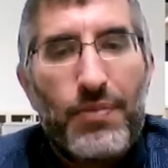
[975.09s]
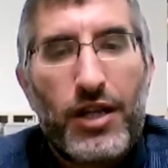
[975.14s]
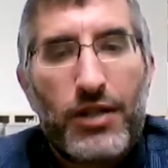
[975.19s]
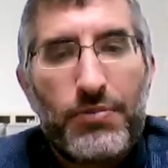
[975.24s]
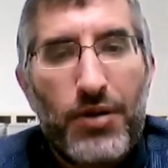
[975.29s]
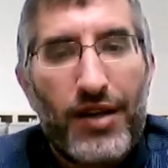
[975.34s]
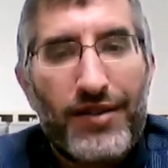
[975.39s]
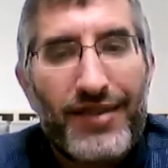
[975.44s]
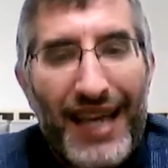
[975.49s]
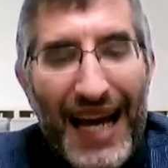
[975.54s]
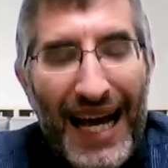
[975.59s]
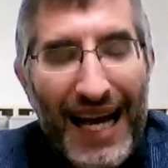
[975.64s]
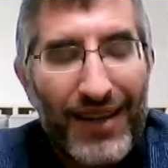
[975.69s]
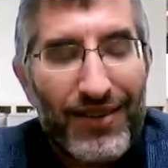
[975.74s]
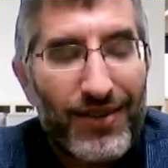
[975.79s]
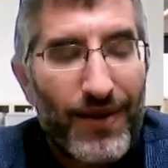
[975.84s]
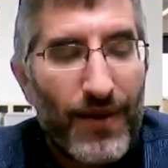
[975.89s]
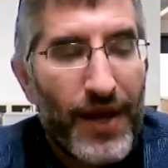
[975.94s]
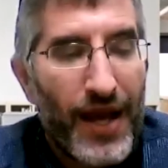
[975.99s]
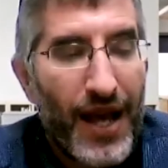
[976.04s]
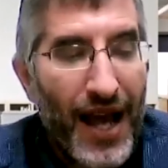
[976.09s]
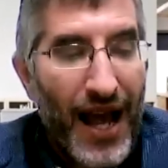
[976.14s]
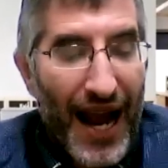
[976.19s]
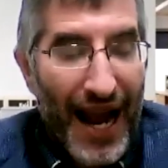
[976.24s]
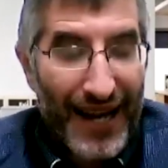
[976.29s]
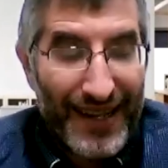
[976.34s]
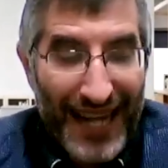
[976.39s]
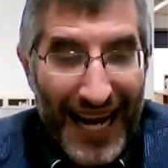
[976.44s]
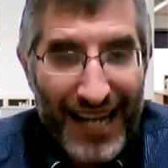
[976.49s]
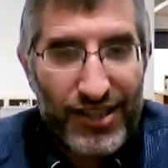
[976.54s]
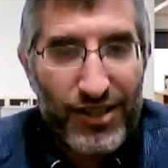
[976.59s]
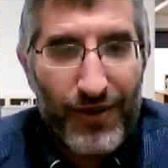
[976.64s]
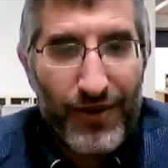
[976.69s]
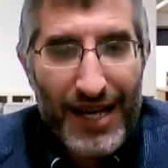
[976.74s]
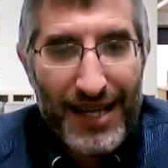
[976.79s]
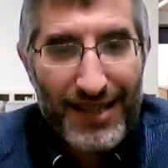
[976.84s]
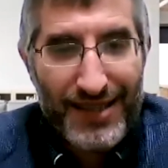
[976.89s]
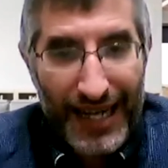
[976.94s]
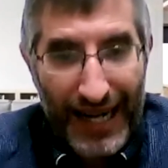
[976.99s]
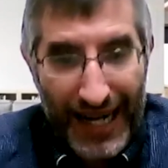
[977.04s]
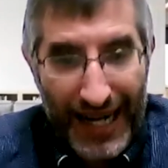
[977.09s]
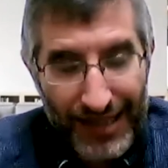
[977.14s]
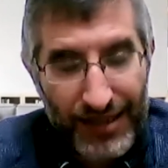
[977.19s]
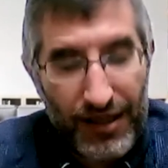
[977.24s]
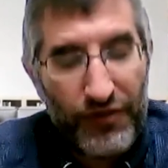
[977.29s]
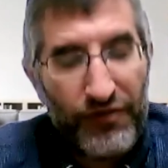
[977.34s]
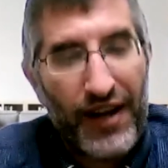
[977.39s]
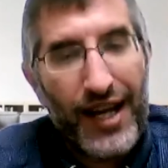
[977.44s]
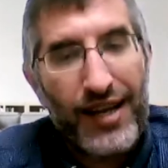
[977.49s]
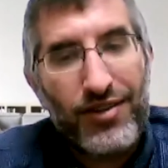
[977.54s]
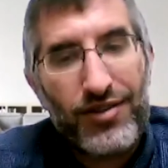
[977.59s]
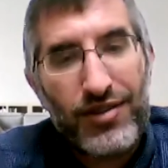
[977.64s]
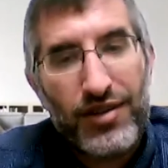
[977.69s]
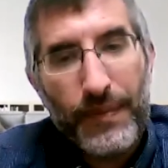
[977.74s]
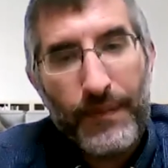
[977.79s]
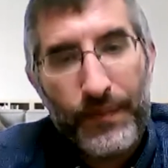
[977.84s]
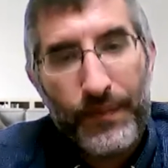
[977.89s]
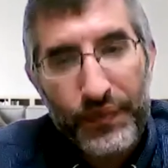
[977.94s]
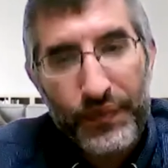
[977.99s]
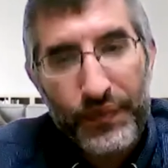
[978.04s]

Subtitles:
has? And the answer is that an interface